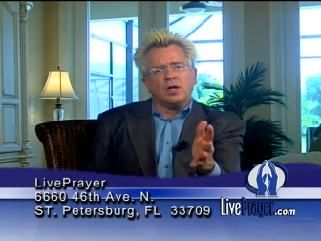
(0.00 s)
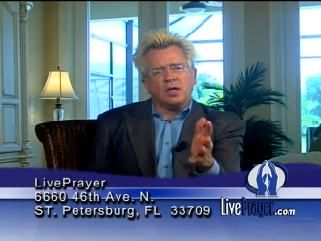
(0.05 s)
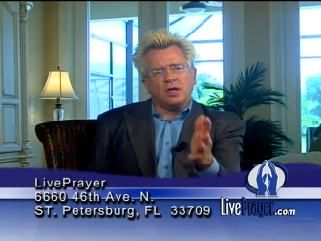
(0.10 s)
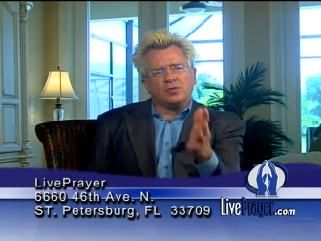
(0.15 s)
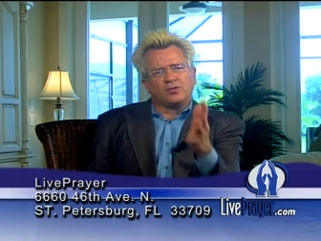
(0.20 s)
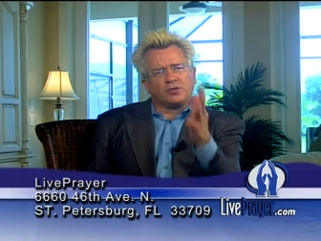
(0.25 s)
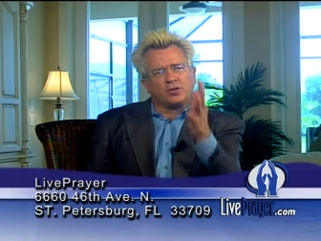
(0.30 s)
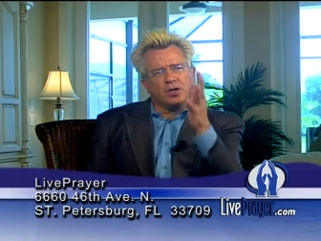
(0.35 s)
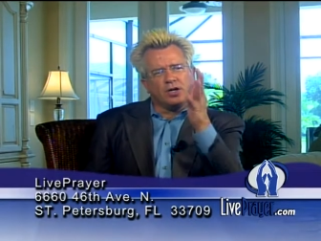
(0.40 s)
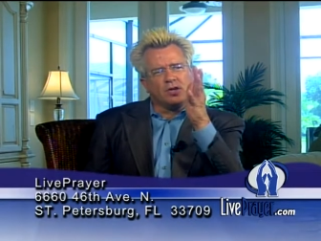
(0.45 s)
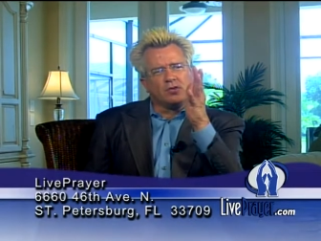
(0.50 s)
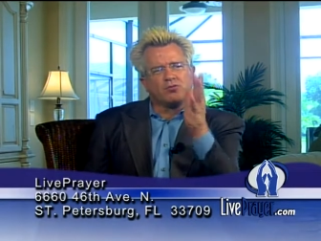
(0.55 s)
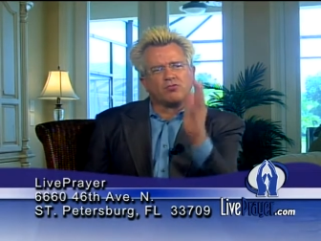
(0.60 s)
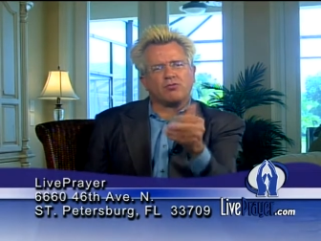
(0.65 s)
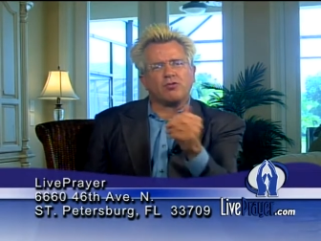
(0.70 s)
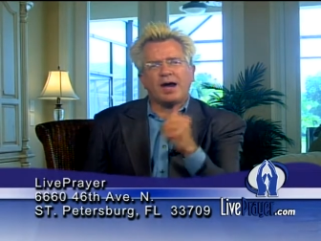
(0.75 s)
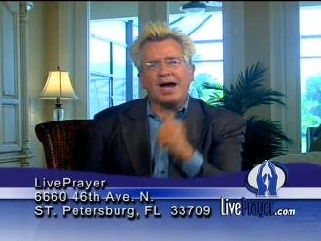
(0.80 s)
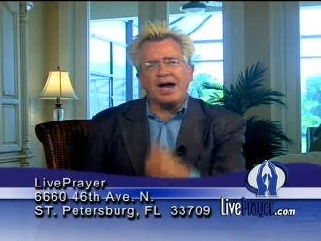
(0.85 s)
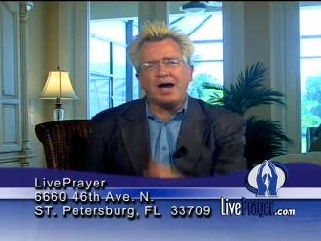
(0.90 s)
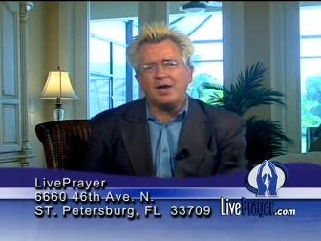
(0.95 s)
is going to
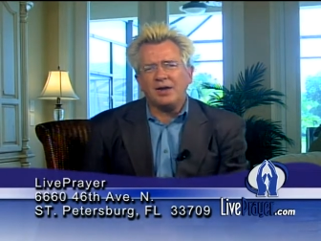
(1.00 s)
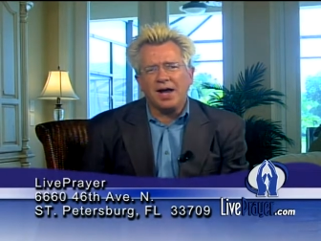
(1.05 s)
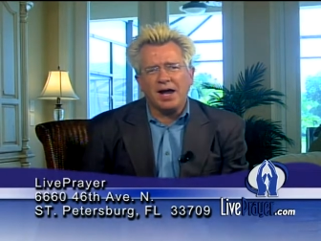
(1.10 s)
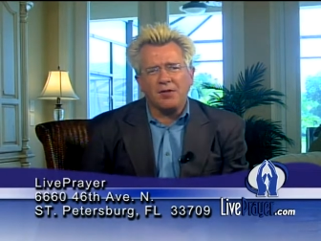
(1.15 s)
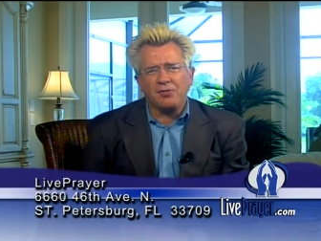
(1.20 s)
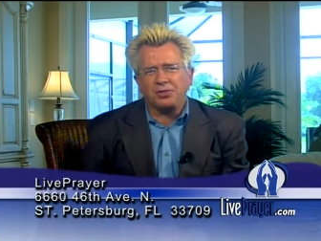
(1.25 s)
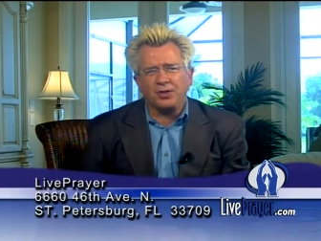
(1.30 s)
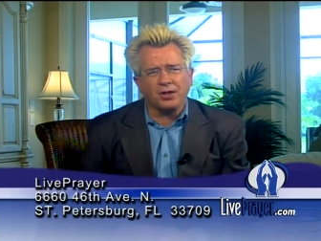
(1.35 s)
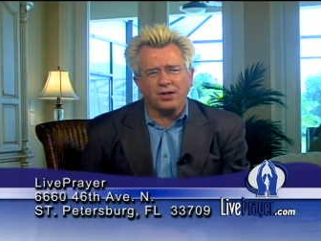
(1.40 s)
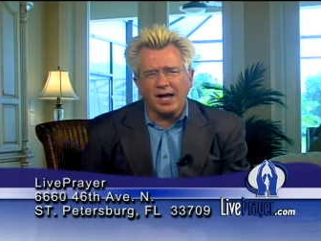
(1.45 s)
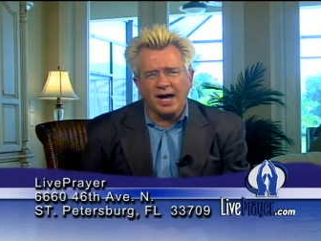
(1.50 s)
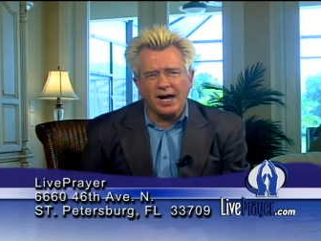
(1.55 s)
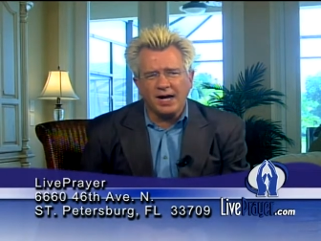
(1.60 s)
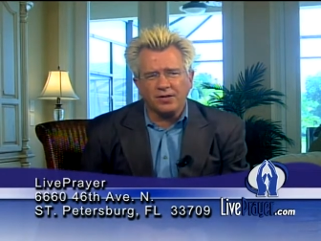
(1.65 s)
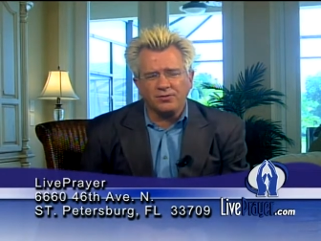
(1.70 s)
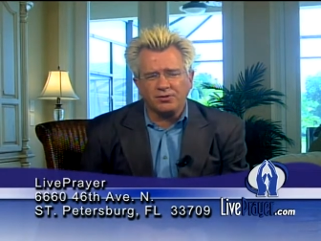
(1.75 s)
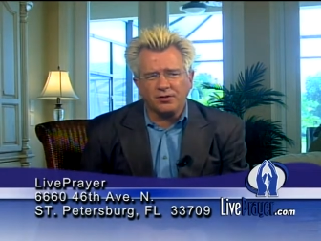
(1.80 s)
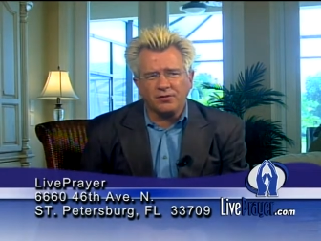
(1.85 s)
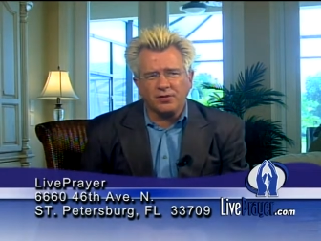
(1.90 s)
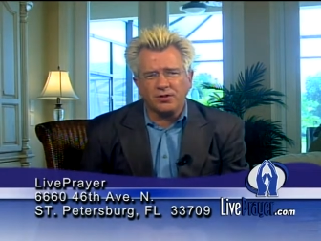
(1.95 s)
drown out the
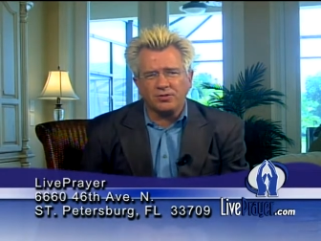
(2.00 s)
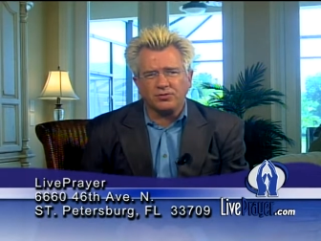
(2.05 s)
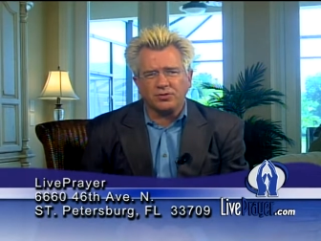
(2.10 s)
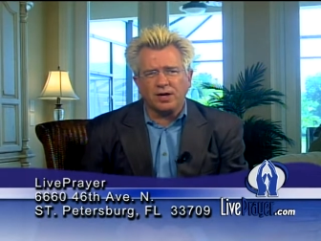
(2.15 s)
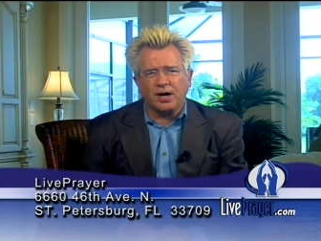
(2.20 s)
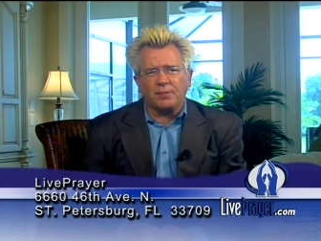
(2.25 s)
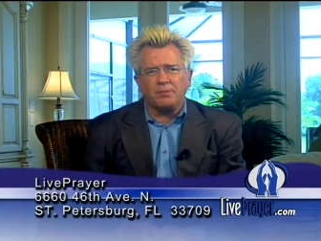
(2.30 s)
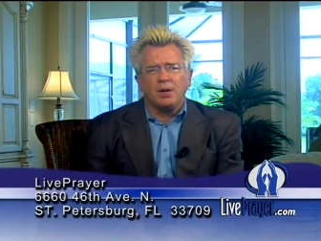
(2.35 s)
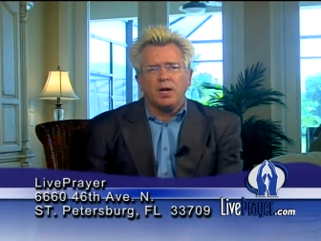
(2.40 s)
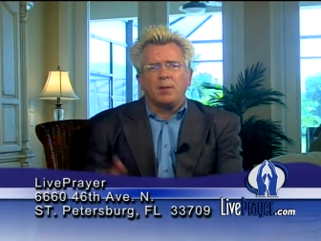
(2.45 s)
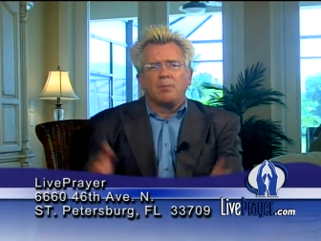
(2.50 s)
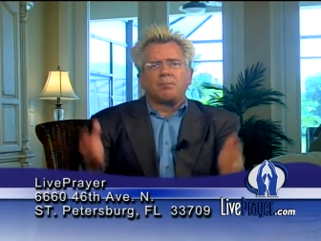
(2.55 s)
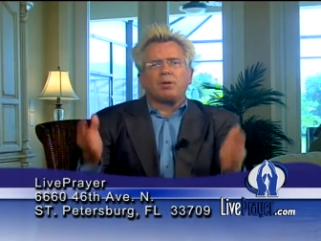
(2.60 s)
lies of Islam,